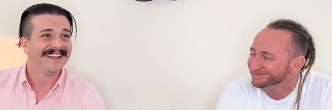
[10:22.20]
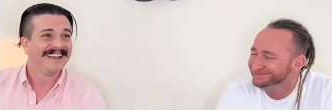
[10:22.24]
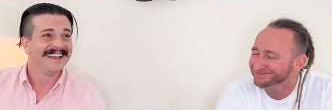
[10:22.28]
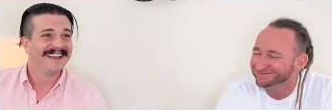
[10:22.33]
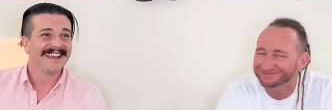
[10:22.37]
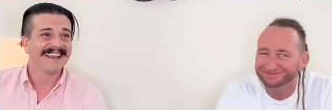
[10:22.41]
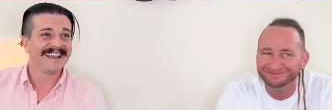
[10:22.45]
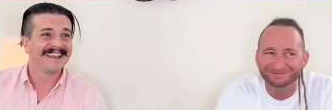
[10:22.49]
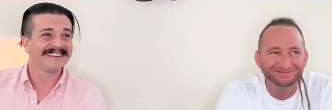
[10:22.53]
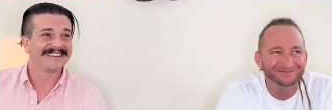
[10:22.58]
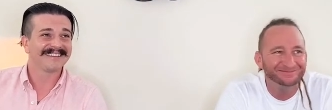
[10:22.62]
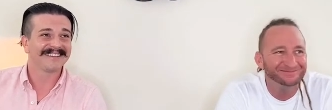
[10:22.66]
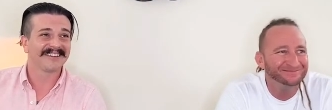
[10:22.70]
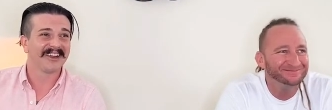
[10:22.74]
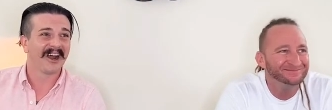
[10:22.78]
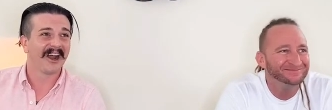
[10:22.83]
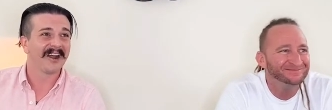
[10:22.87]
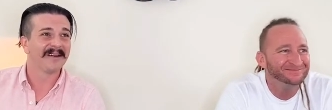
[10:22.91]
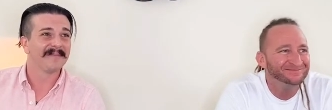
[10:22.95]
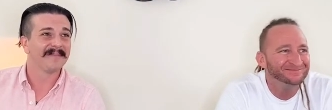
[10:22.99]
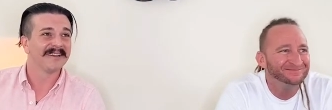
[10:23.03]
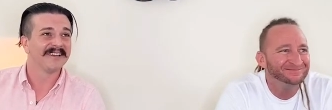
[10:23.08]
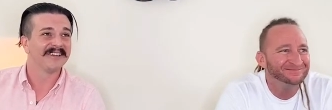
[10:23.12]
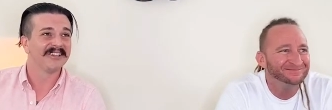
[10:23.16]
Speaker 1: it's
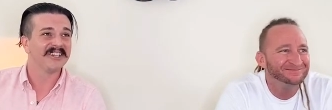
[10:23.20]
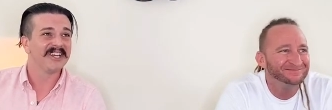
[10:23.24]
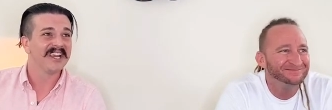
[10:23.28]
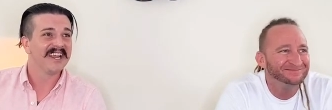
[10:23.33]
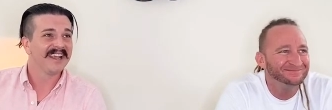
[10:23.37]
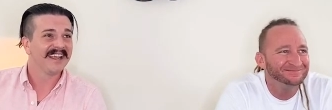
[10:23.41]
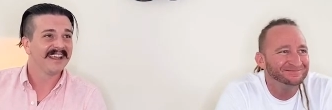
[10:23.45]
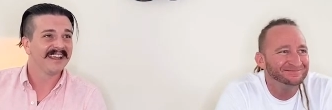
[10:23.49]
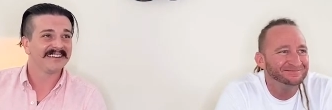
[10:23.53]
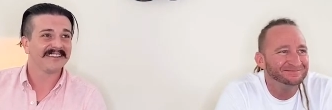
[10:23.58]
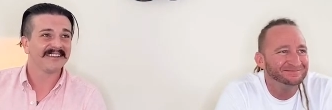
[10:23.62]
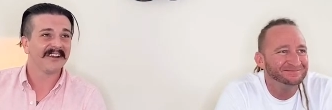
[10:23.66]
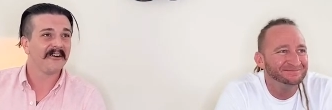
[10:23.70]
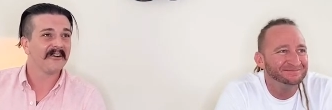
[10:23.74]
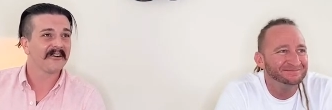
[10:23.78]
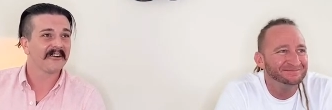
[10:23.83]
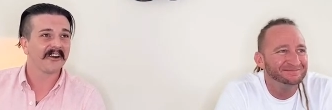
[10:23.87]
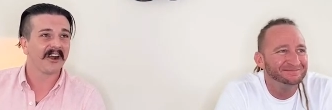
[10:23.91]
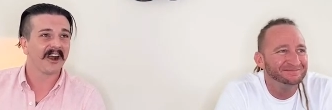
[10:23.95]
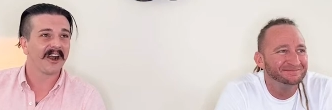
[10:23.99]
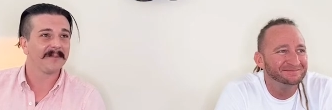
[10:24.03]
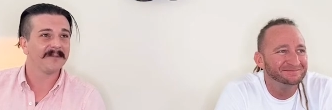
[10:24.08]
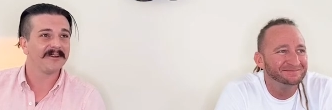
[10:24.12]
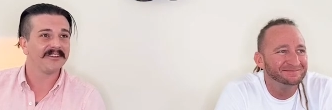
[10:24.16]
garbage. It's all
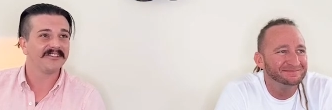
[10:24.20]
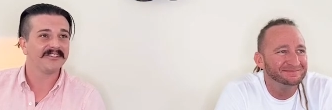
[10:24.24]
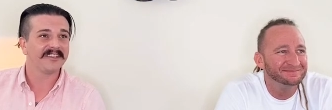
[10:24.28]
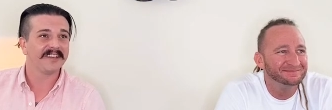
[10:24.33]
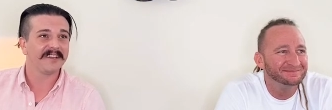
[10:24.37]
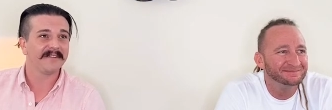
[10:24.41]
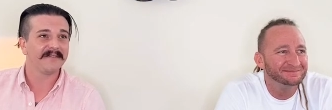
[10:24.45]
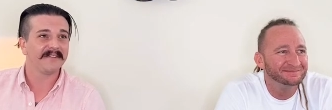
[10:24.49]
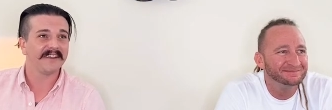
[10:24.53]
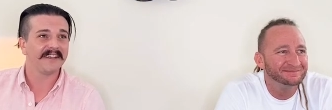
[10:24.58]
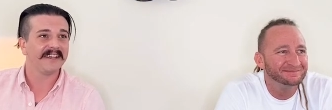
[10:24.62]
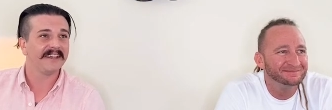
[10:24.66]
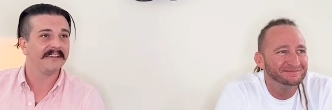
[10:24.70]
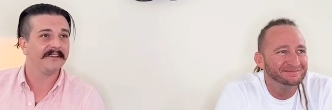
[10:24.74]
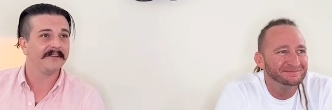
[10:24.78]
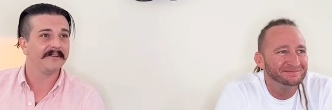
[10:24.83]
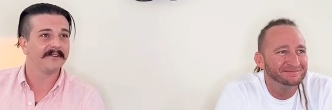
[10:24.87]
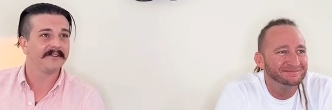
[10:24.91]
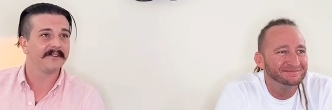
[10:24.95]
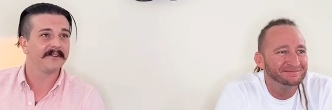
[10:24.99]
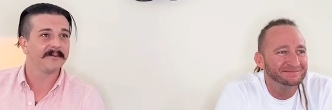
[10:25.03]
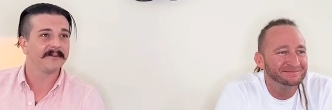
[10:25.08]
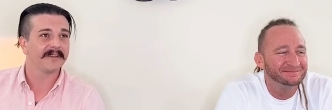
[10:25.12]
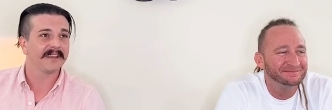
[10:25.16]
garbage TV,
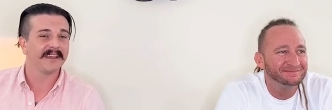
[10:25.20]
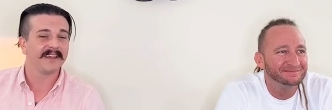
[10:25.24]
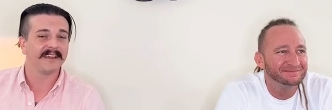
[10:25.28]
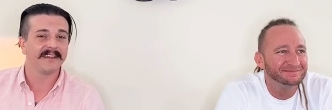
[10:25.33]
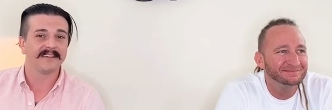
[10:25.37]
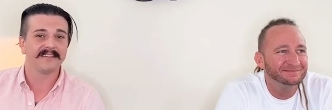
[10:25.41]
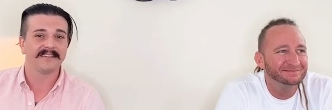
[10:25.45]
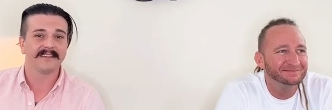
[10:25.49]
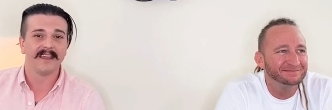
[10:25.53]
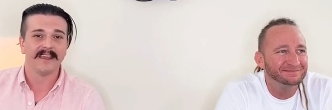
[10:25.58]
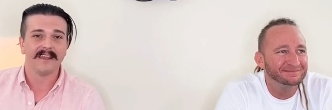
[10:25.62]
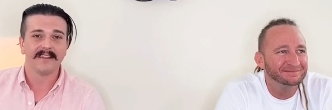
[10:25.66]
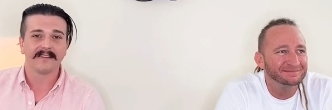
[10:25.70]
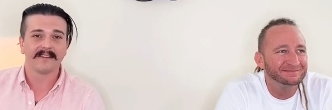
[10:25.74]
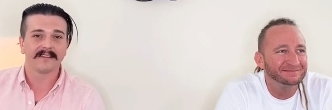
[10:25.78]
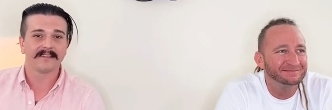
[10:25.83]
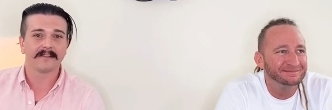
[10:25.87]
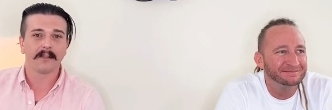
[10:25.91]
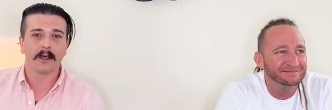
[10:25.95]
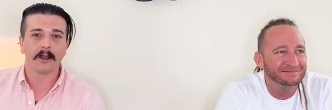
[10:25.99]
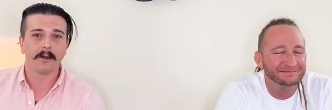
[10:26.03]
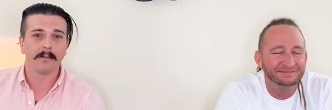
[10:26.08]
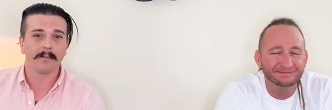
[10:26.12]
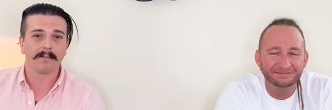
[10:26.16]
YouTube kids,
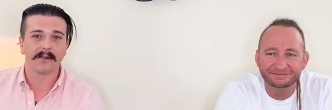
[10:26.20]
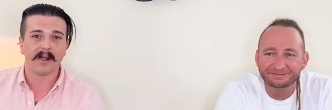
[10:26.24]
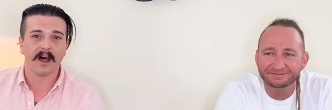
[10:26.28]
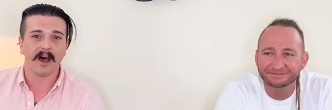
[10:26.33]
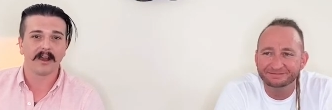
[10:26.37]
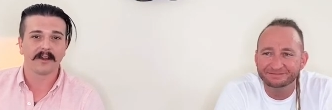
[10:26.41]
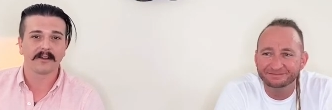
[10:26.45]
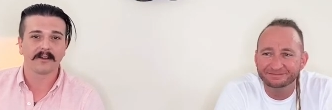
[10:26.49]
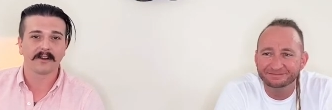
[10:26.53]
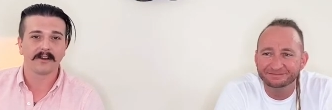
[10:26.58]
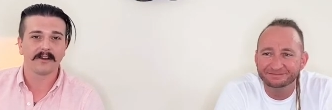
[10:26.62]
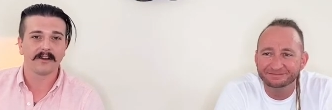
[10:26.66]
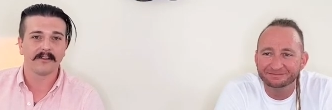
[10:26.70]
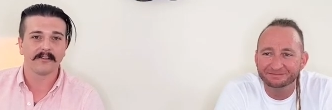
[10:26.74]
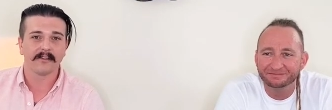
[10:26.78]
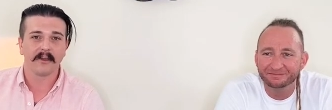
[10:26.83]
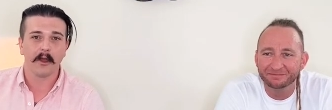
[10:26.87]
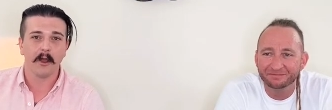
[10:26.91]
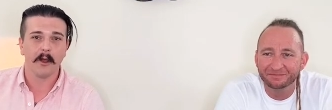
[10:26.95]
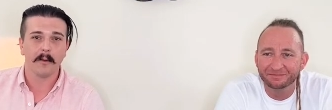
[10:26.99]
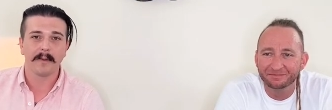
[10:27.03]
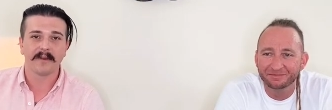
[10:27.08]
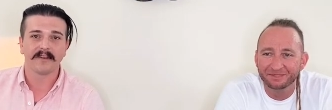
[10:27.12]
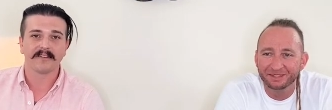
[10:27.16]
this little blonde girl that
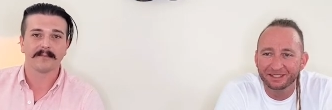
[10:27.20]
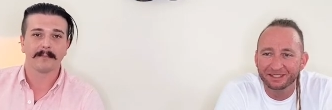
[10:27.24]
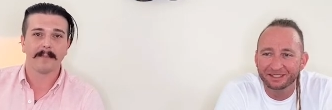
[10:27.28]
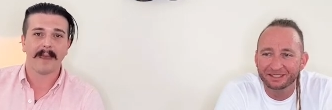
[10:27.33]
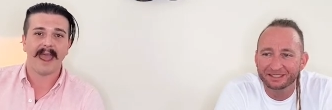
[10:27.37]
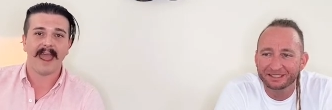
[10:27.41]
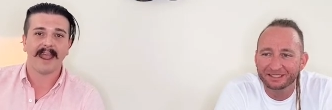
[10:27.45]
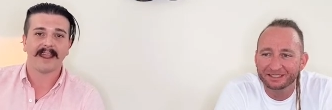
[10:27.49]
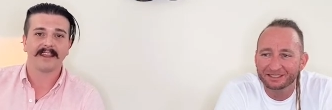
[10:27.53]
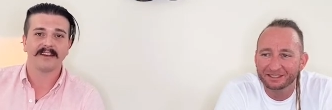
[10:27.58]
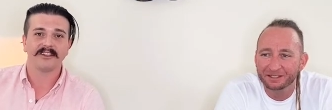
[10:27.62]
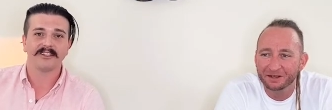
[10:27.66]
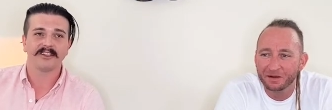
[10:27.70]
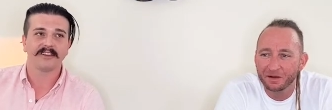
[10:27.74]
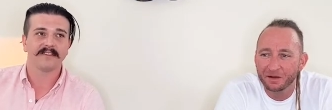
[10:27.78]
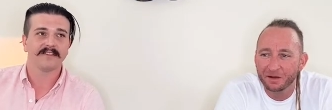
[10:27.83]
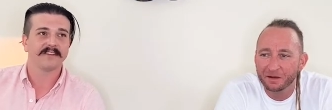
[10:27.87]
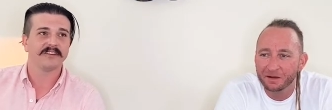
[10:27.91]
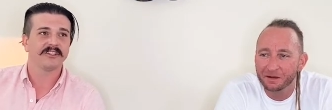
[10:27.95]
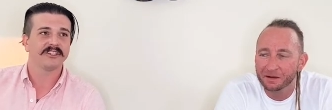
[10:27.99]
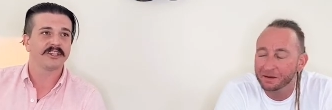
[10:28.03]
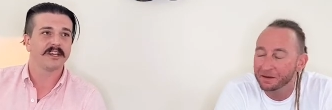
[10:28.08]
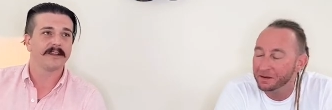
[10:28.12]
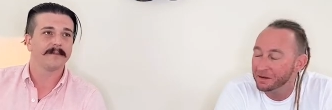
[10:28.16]
opens packages
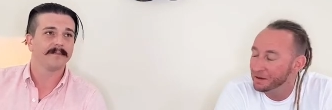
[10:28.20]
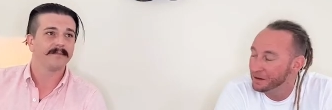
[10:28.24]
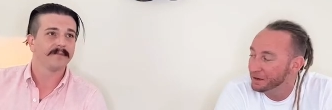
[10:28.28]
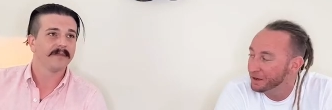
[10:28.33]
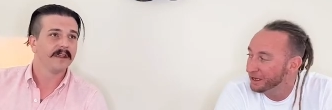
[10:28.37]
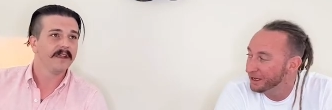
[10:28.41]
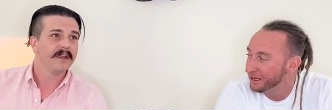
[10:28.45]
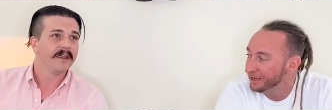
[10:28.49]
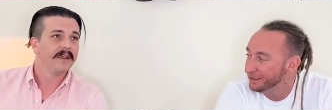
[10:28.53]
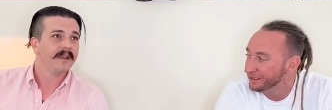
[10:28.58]
and shit.